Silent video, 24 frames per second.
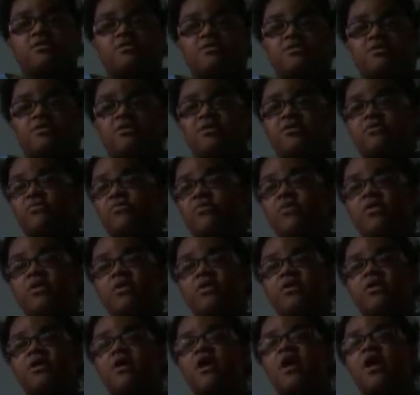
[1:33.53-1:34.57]
She
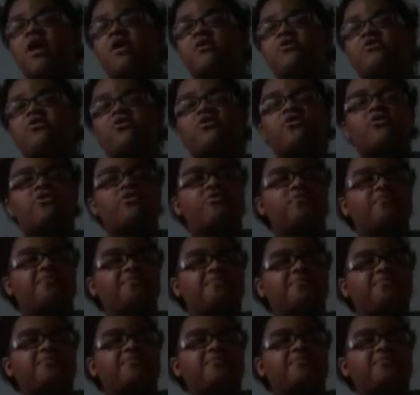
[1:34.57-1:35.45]
wants so